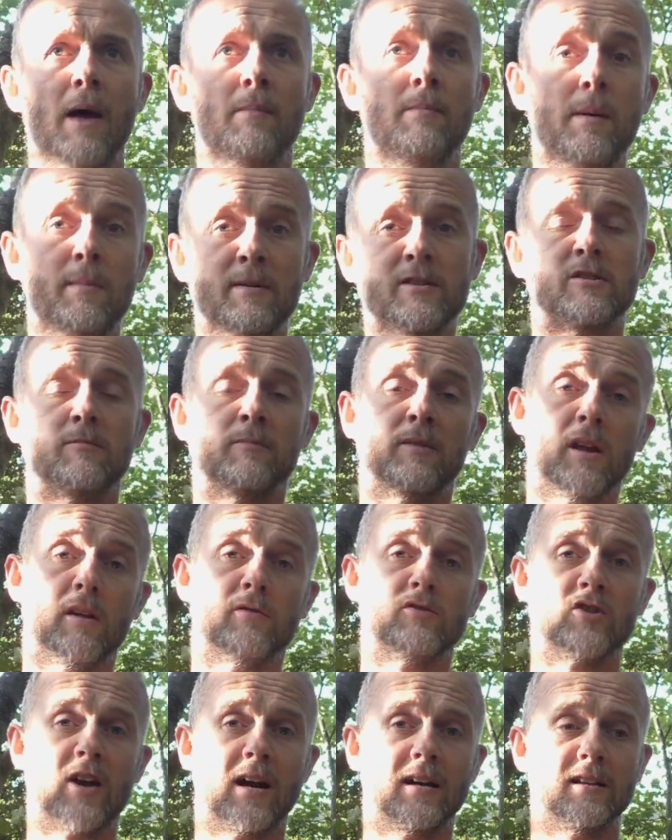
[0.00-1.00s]
Maybe it's something
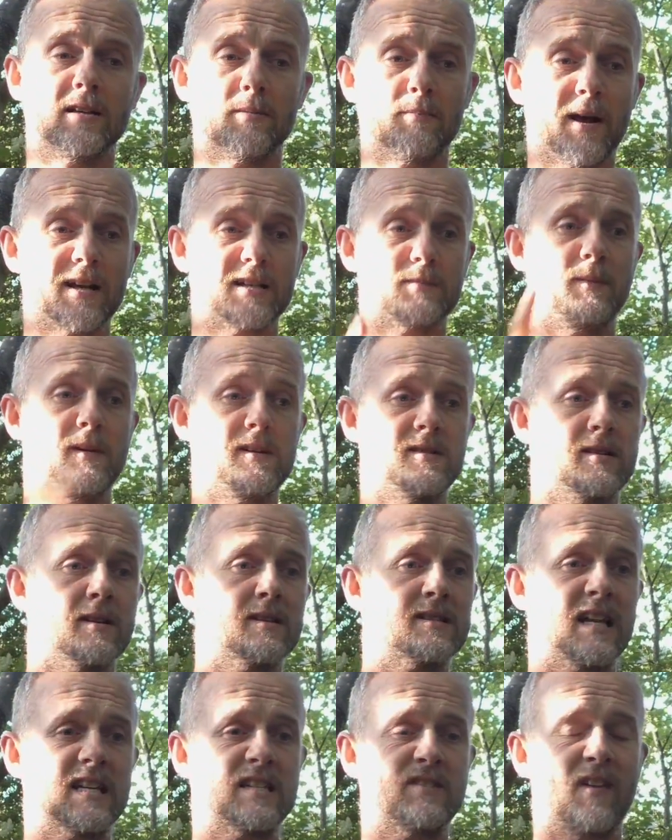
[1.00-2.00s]
you've tried in the past been
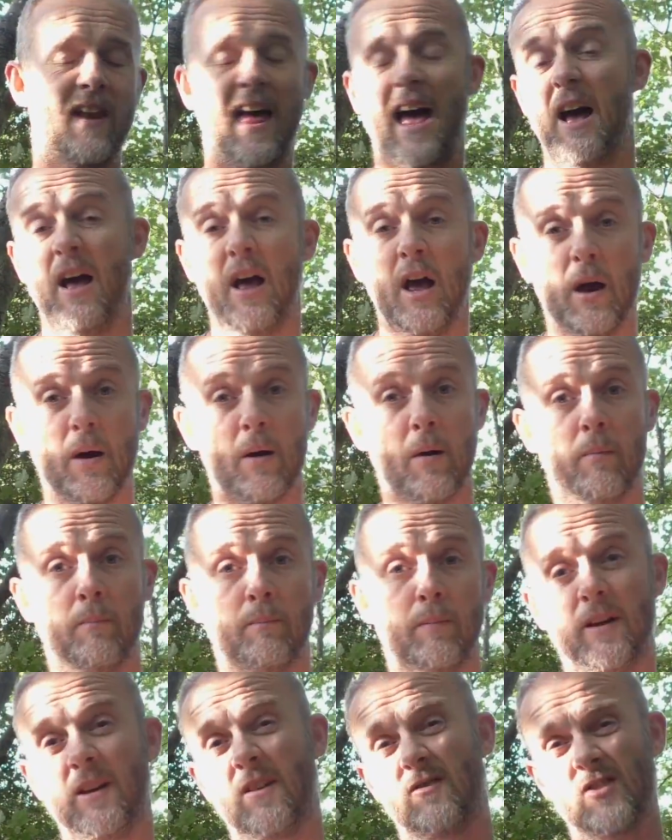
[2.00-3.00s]
successful at,
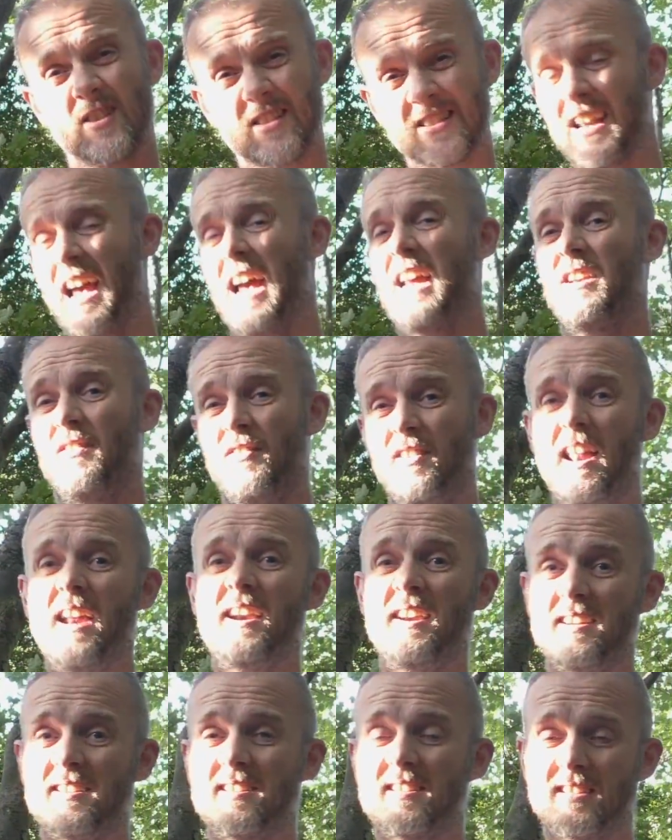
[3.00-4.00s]
but you've just kind of
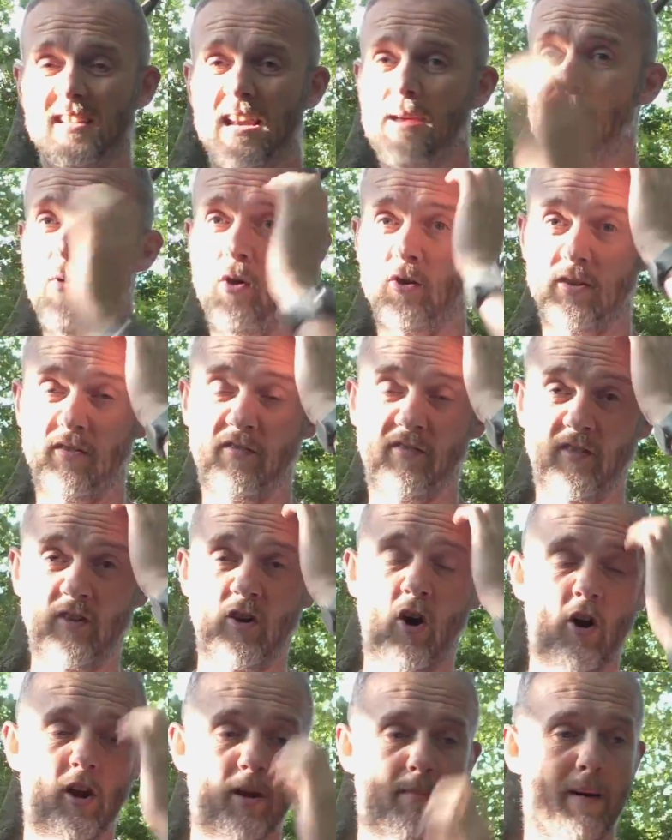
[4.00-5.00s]
let it slip or you've
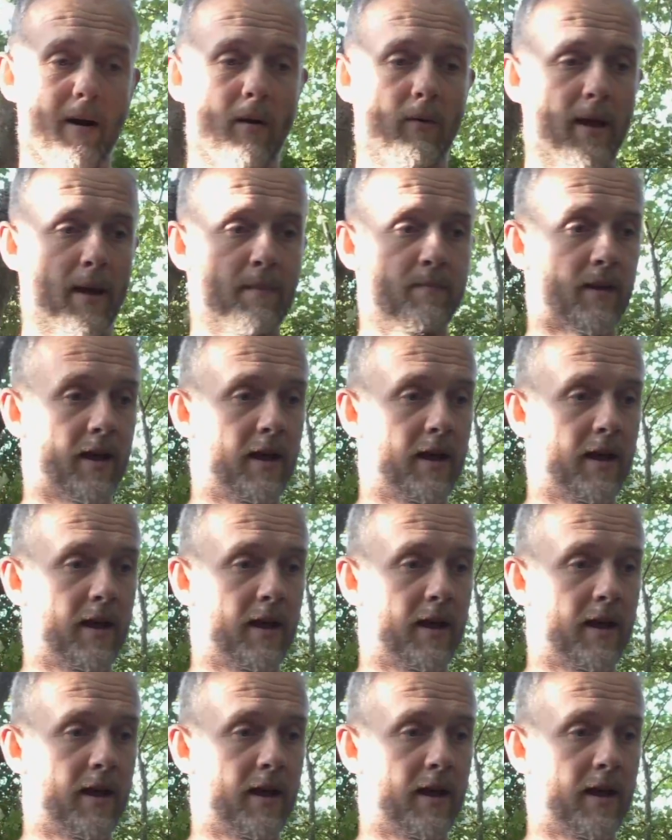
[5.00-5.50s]
forgotten about it.